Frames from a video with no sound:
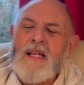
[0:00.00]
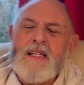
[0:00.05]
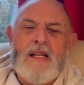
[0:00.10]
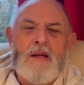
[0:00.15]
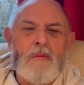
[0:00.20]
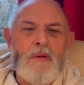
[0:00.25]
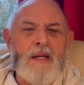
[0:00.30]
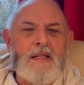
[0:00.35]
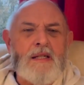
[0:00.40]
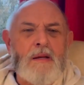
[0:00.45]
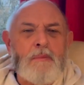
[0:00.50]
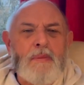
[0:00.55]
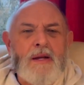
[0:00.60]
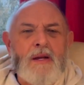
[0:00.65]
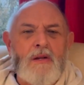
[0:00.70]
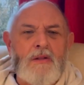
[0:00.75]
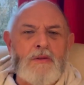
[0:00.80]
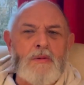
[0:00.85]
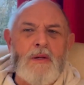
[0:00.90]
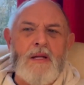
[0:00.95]
it
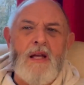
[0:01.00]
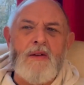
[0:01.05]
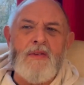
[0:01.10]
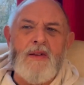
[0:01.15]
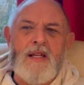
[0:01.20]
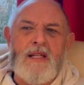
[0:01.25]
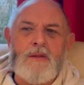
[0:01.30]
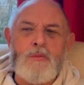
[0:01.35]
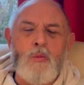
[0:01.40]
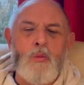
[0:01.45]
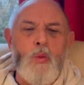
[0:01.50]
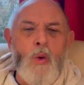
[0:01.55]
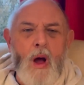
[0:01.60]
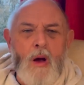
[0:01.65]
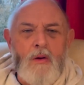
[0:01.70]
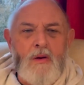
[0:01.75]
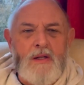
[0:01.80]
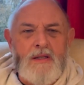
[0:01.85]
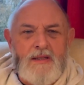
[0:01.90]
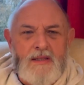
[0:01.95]
because we live in this
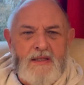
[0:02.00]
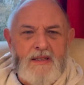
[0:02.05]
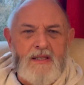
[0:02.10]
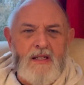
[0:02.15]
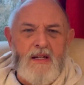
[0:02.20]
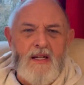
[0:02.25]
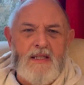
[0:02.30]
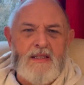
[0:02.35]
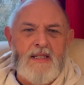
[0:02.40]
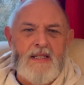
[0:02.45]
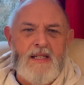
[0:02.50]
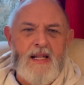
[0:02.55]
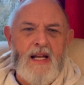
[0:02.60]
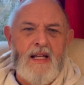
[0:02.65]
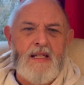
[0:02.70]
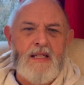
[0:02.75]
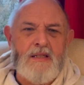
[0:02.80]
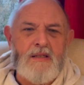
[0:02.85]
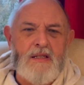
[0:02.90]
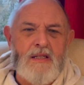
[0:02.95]
woke society
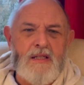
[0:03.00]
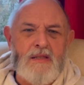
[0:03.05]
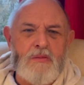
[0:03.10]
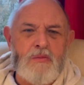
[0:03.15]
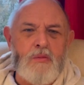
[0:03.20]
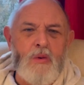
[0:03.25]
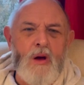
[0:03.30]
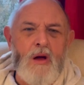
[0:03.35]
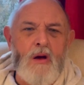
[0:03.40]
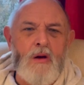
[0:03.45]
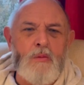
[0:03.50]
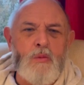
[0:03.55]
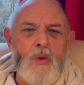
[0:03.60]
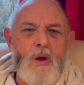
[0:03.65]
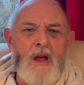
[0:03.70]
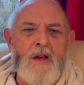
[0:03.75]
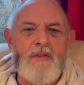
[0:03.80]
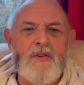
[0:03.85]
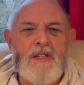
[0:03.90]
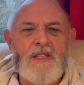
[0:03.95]
now, this world
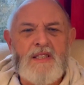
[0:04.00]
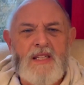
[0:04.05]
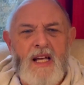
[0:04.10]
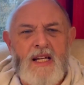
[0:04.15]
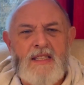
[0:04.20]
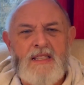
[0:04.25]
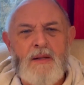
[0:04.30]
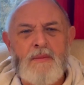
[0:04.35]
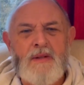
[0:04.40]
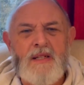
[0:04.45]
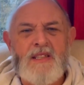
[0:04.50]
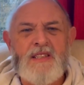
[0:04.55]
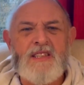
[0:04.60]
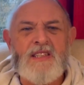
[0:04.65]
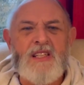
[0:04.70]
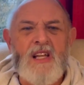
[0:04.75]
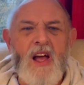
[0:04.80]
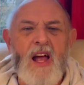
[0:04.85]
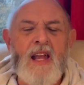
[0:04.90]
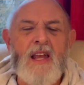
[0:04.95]
where if you say something that's
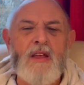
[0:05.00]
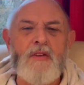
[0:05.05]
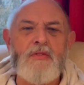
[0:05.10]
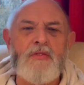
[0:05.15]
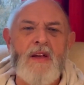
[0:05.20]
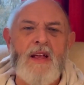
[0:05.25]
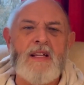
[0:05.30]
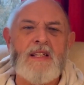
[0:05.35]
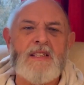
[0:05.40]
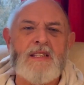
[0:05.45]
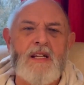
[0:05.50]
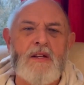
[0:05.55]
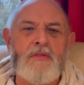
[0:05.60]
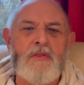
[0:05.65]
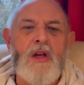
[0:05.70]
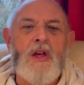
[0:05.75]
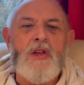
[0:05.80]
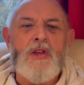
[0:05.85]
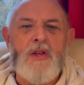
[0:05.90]
slightly offensive,